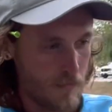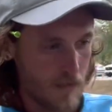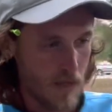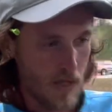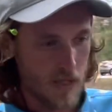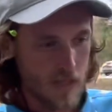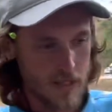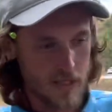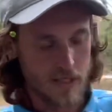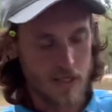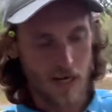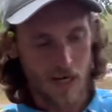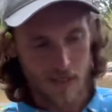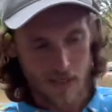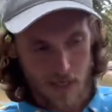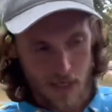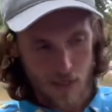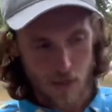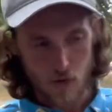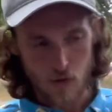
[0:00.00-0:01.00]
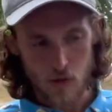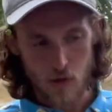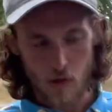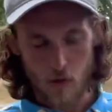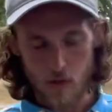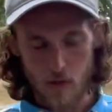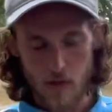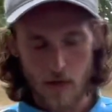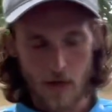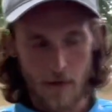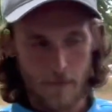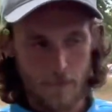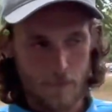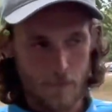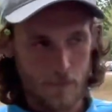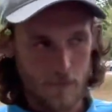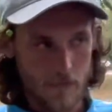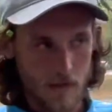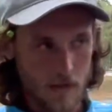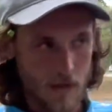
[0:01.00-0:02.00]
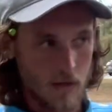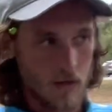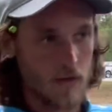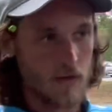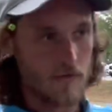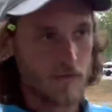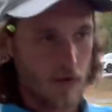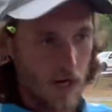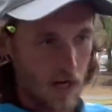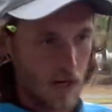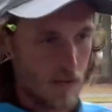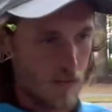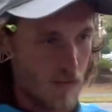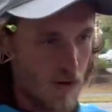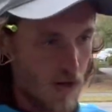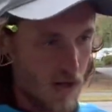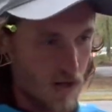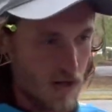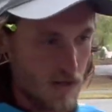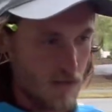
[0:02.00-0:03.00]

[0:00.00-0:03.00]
and the Jack Daniels coconut or the Fireball.